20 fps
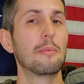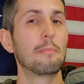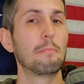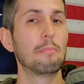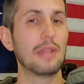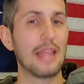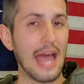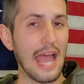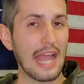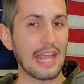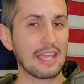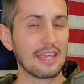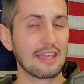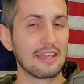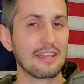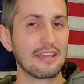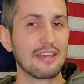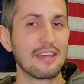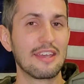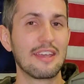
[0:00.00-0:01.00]
Black.
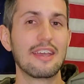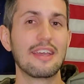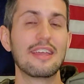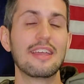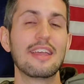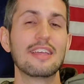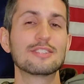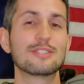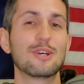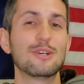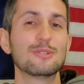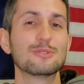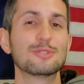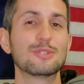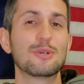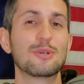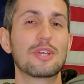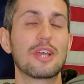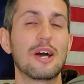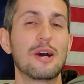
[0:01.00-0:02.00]
This
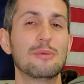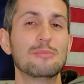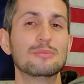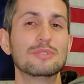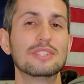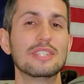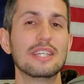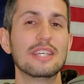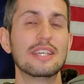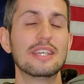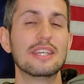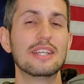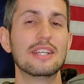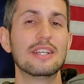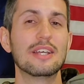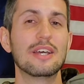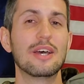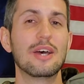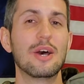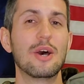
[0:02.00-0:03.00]
also comes
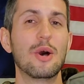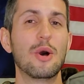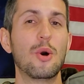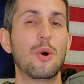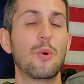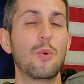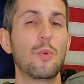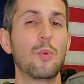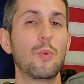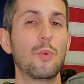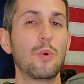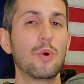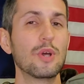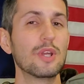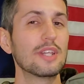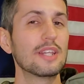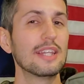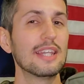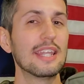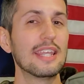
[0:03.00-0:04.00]
in
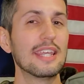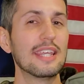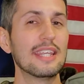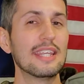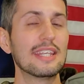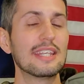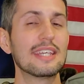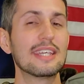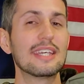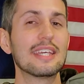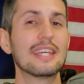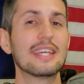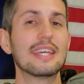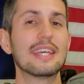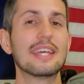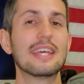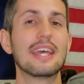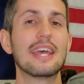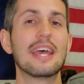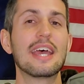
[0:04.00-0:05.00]
Woodland
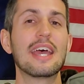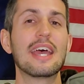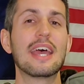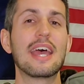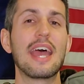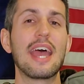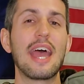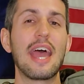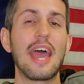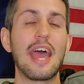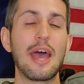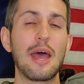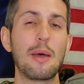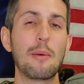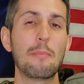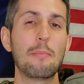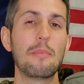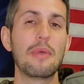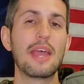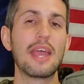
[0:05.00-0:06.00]

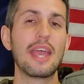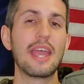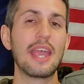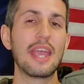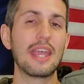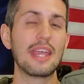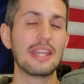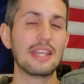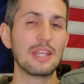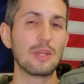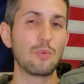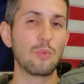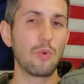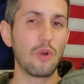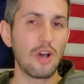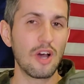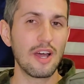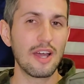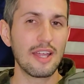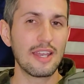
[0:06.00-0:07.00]

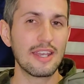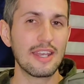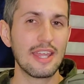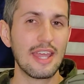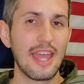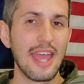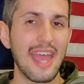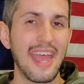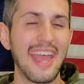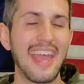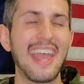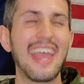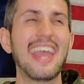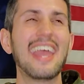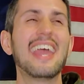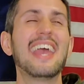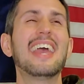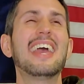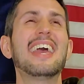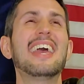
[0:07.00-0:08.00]
M81,
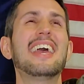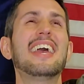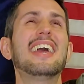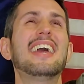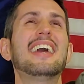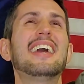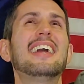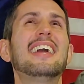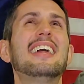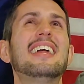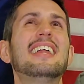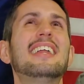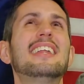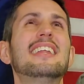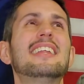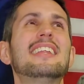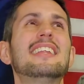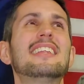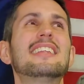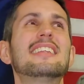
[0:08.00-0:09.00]

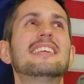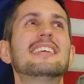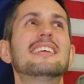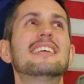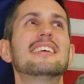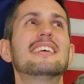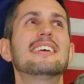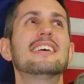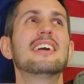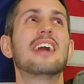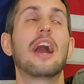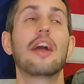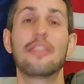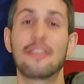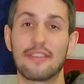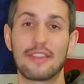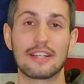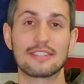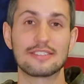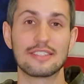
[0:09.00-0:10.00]
and I
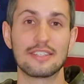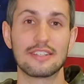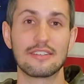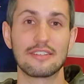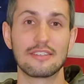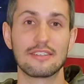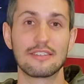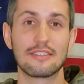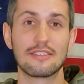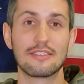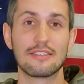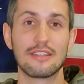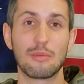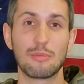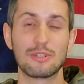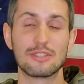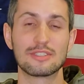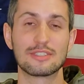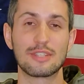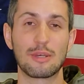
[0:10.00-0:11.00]
think that's it. Let
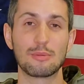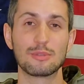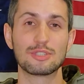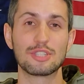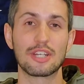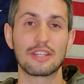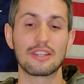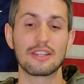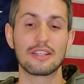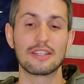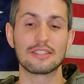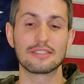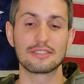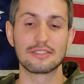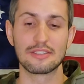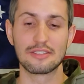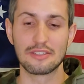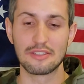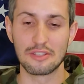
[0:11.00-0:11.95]
me just double check the list.